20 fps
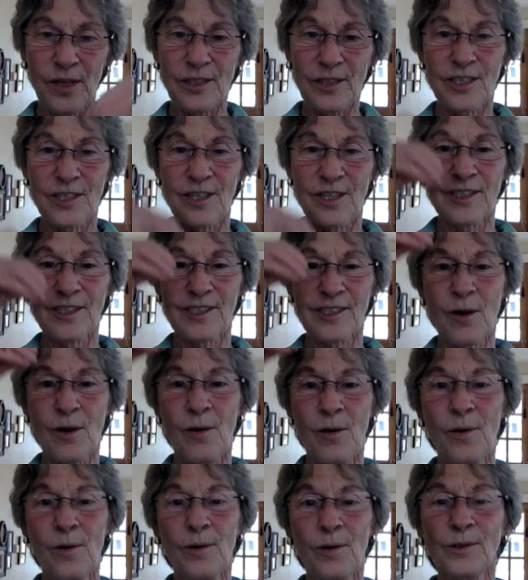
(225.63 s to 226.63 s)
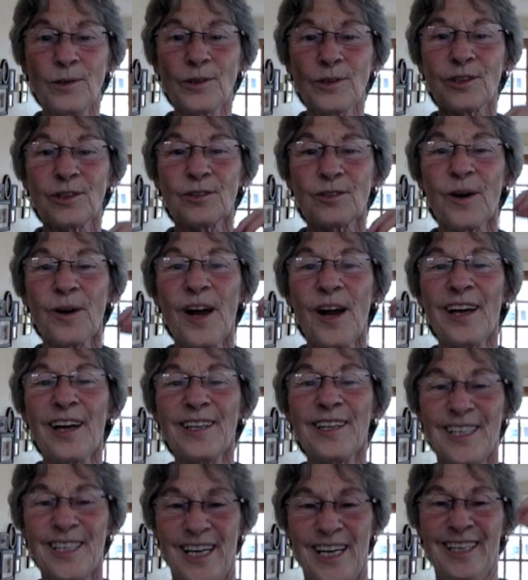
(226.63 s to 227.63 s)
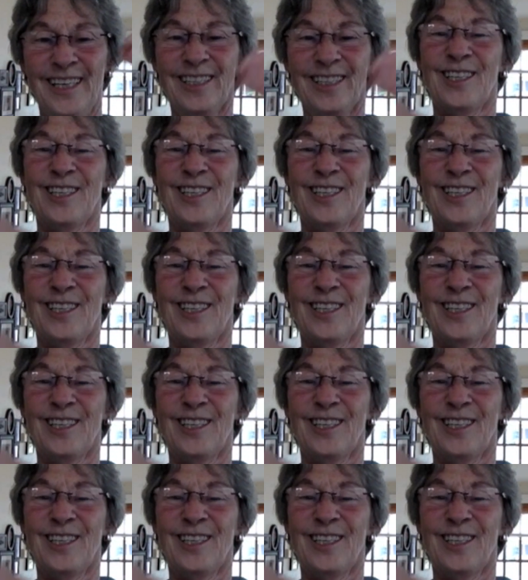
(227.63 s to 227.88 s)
which this whole strategy